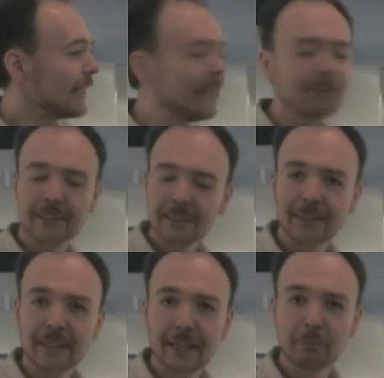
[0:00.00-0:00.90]
give it
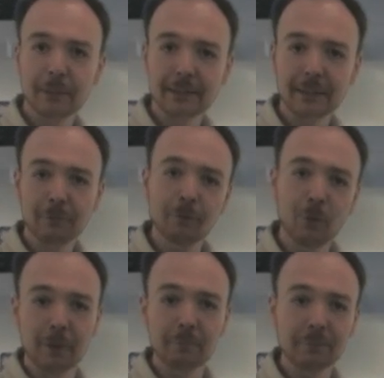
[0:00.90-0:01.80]
that particular
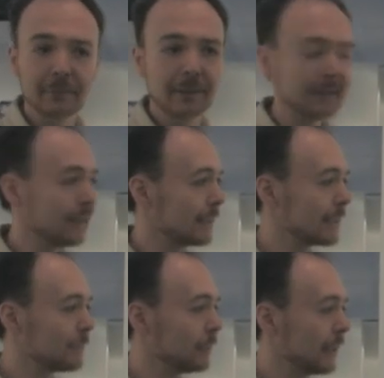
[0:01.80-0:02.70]
form,
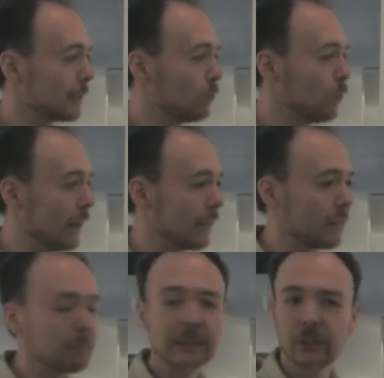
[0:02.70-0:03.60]
speak with
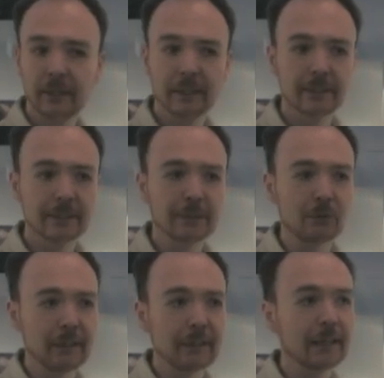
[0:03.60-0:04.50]
materials
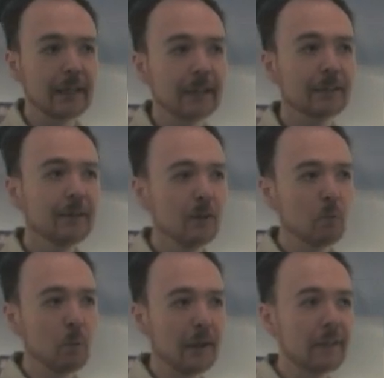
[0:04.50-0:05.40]
rather than
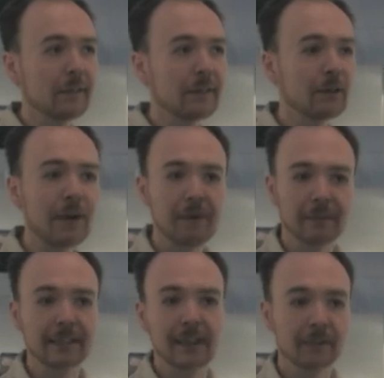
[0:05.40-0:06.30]
with the
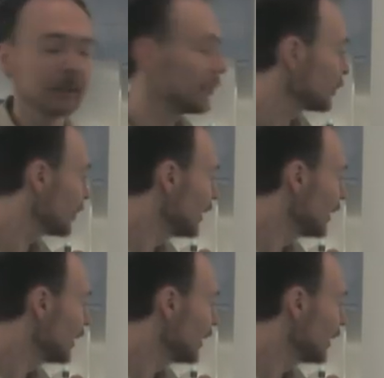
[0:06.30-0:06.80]
graphic language.